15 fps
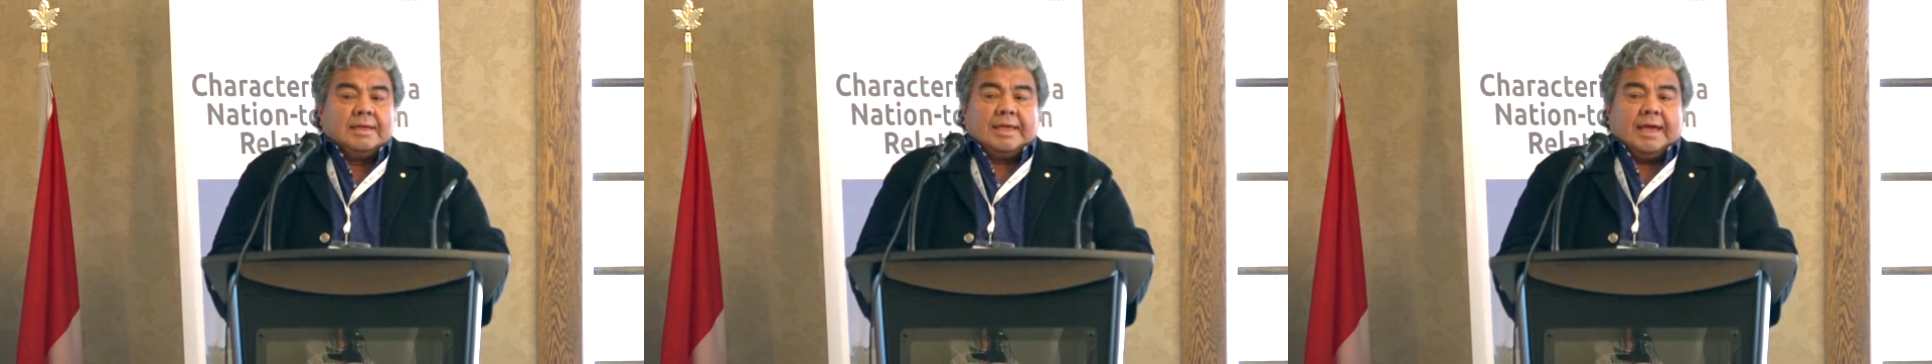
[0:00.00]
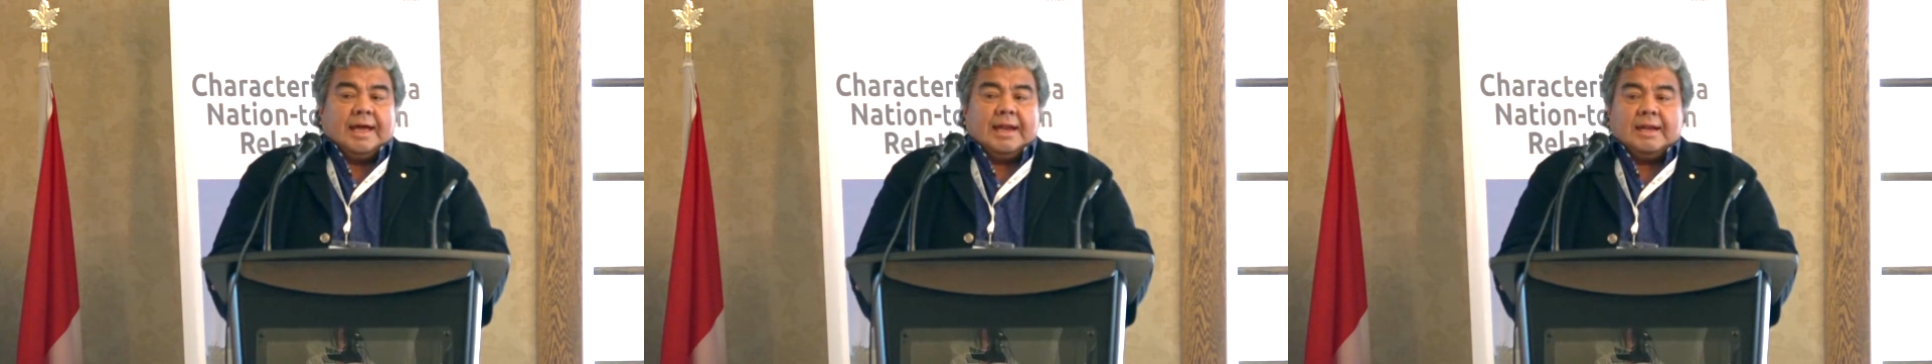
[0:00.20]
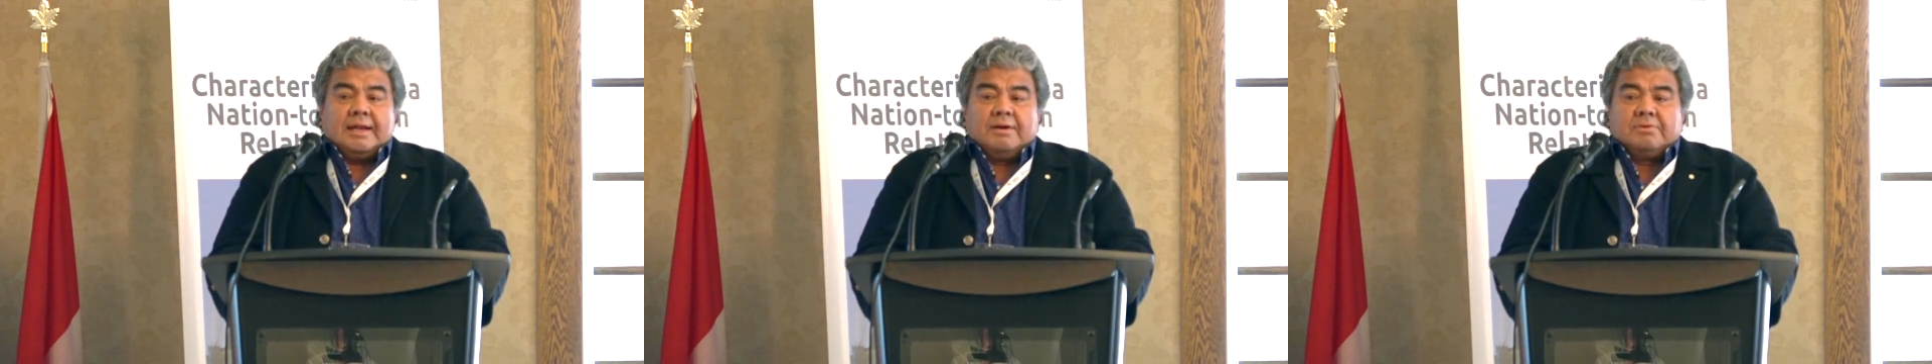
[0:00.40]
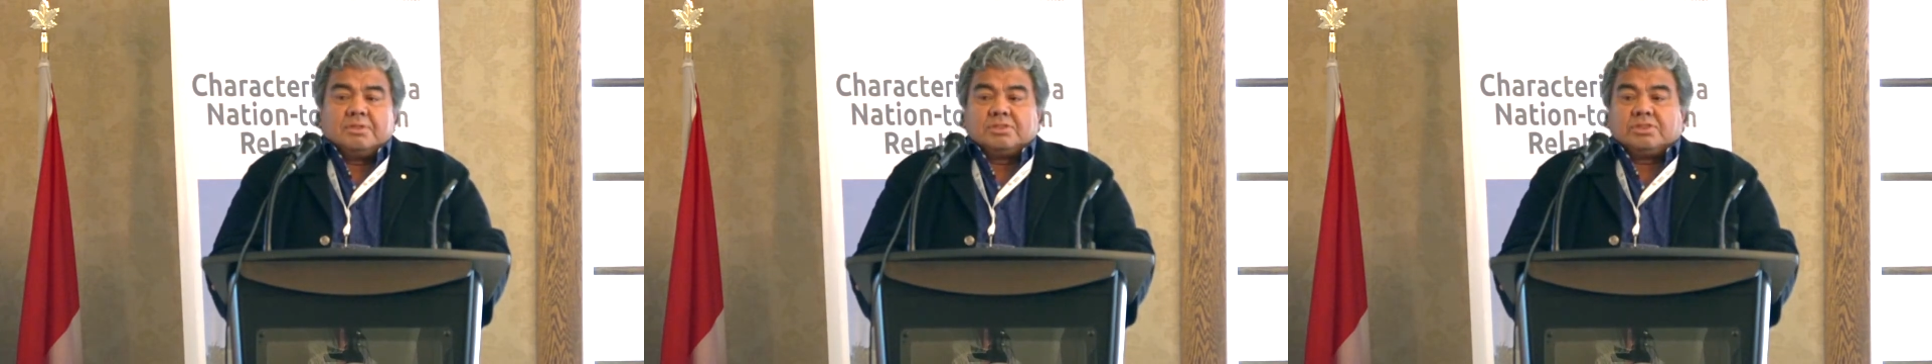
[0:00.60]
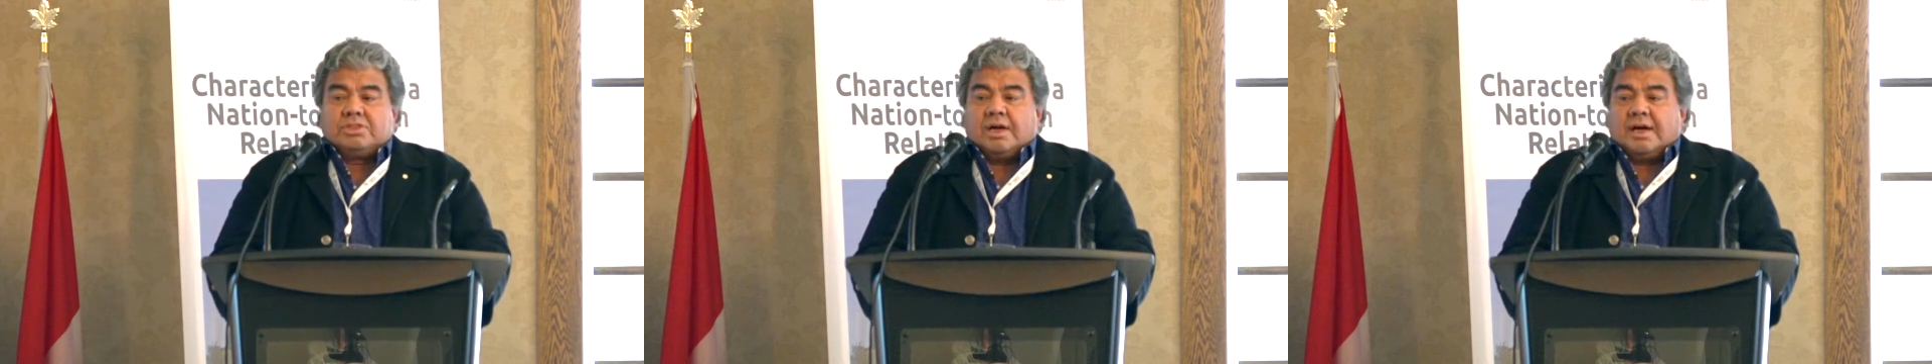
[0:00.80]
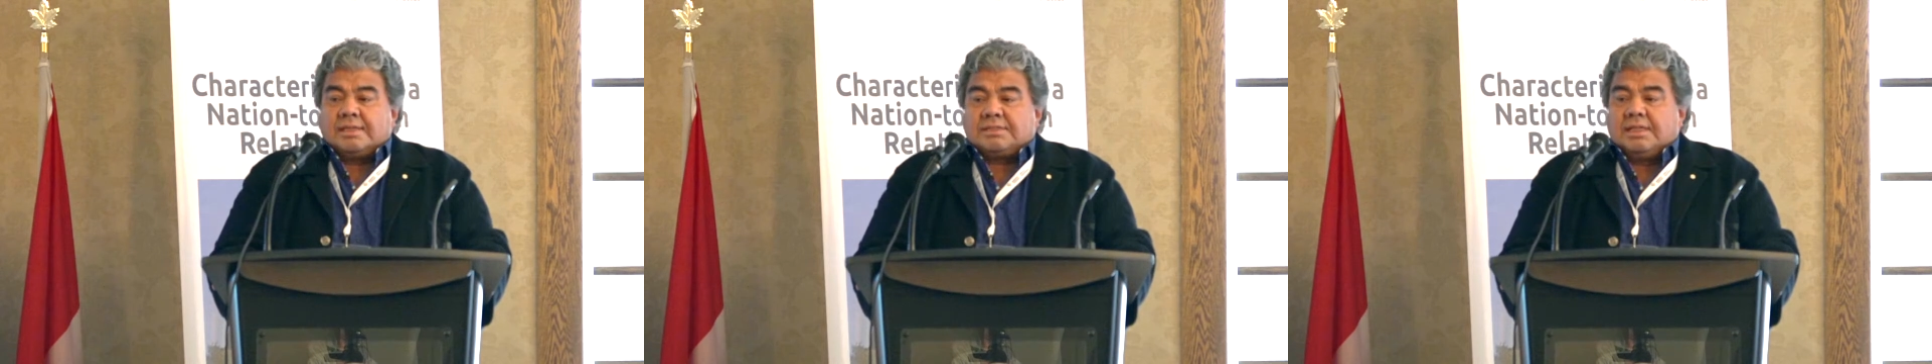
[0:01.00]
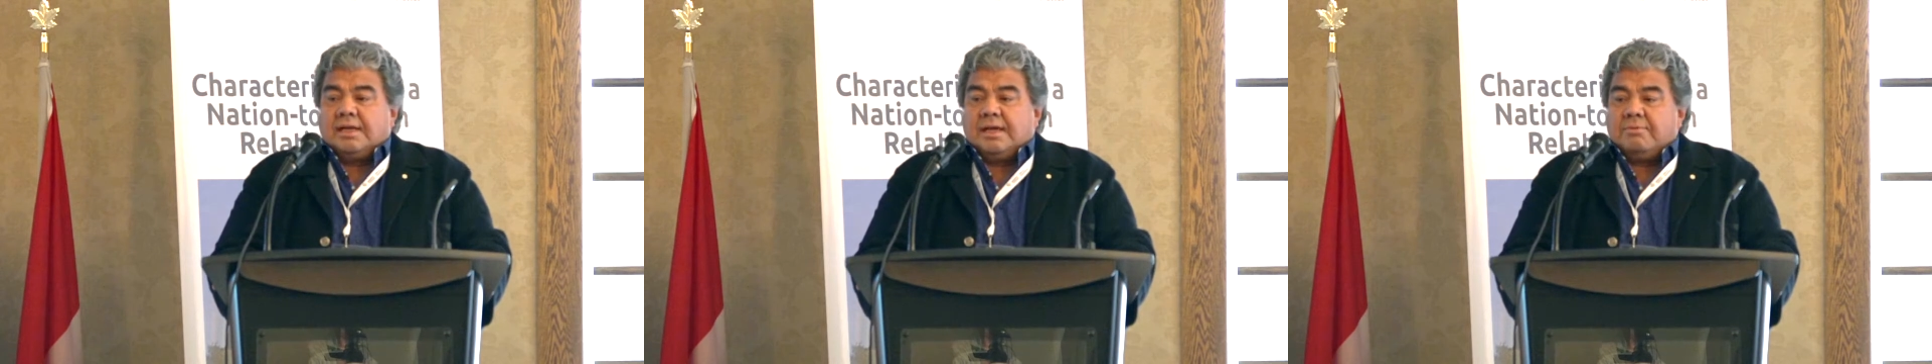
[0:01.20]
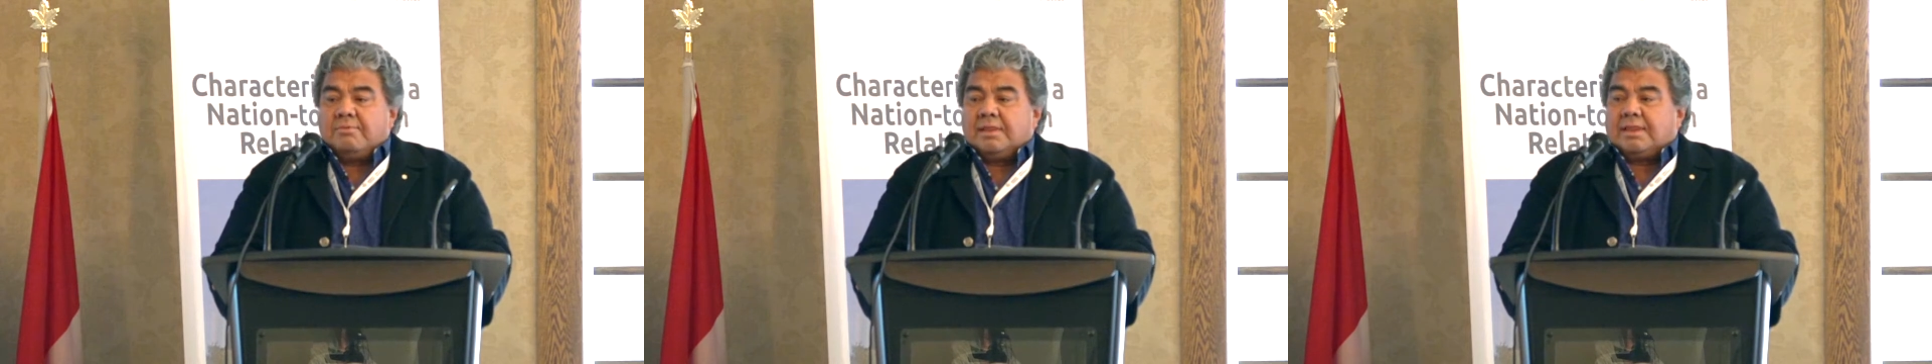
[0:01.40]
Canada was
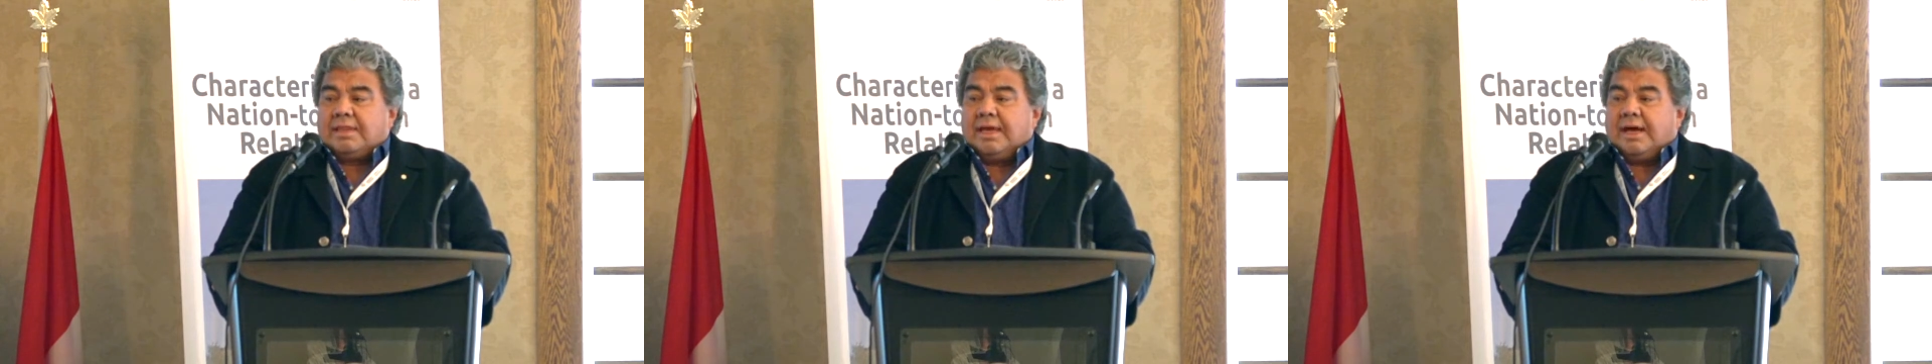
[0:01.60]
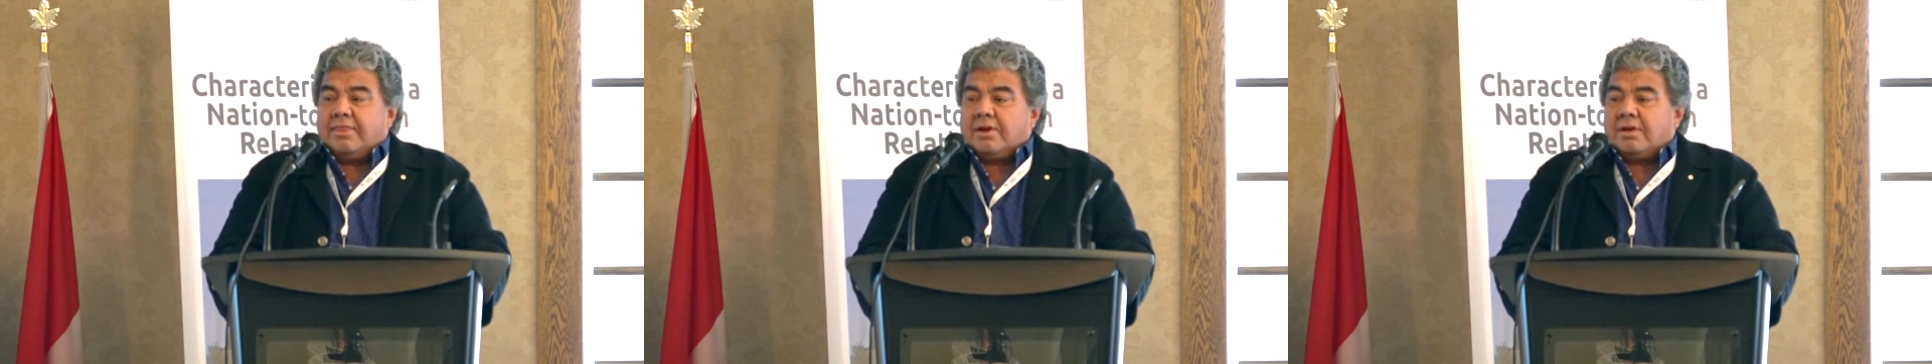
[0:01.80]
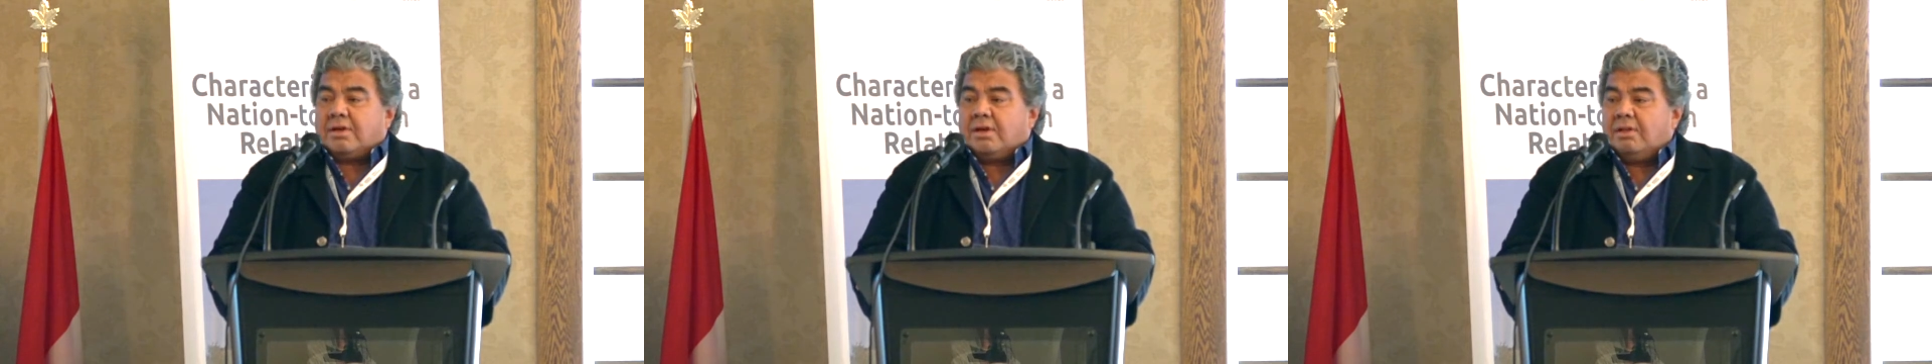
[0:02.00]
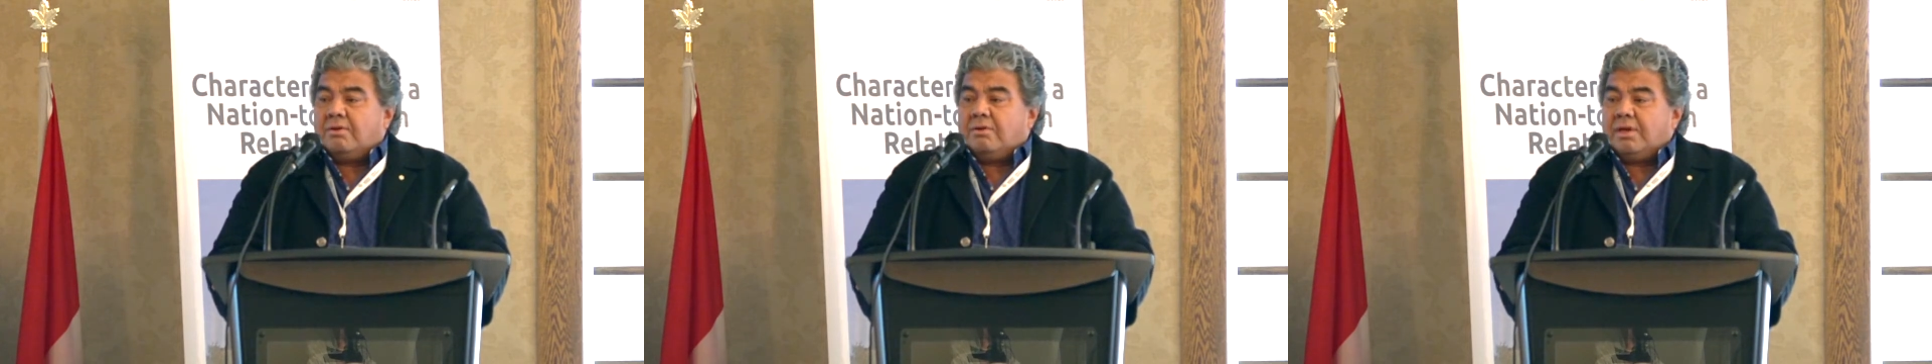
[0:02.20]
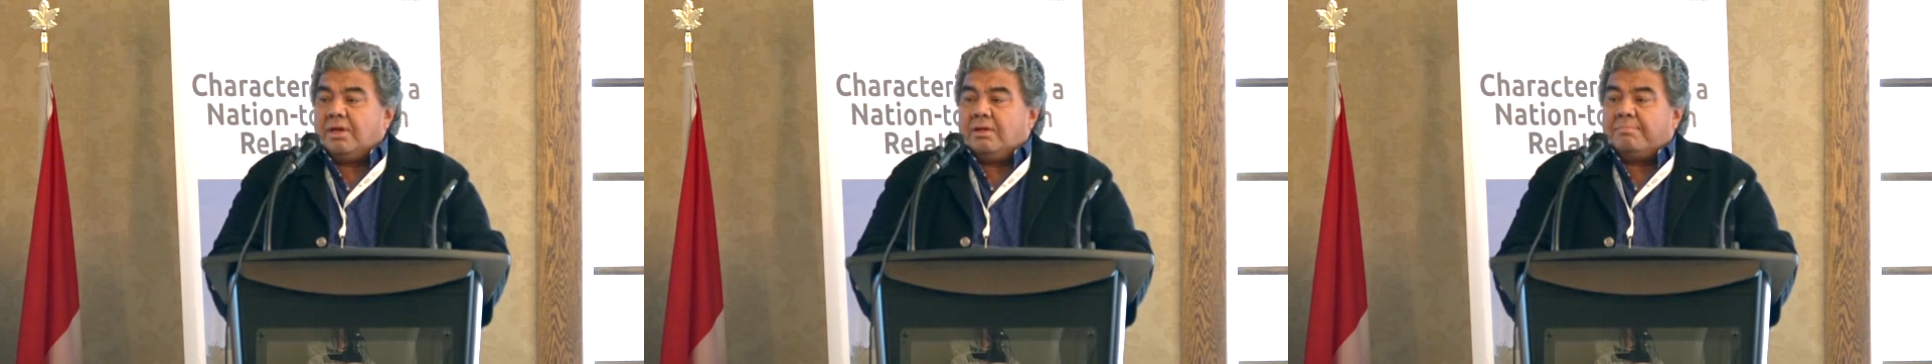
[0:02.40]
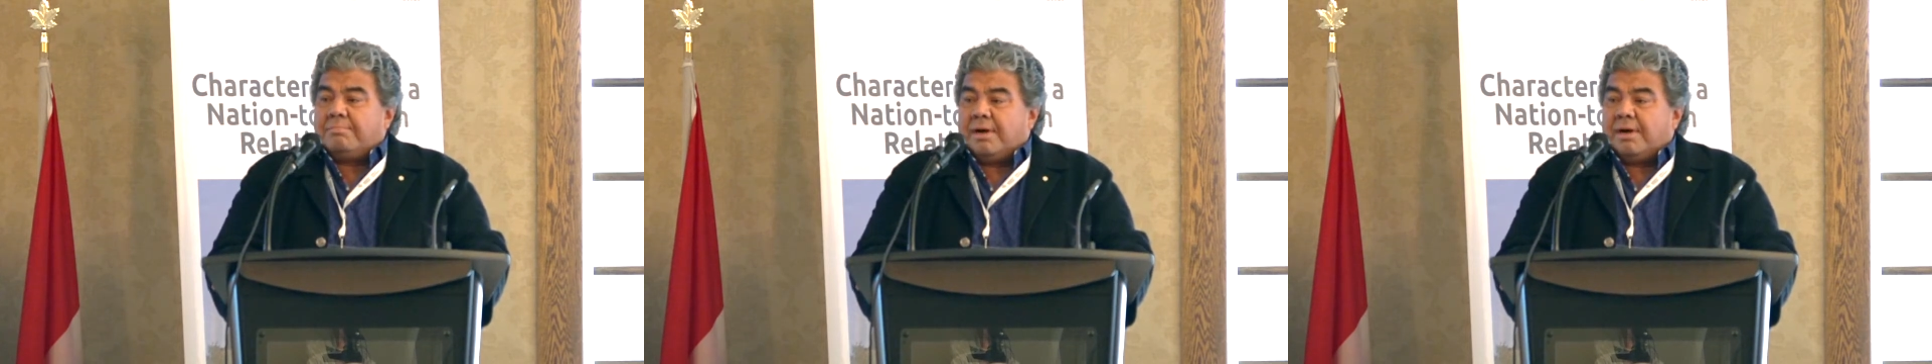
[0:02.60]
jostling with the other colonial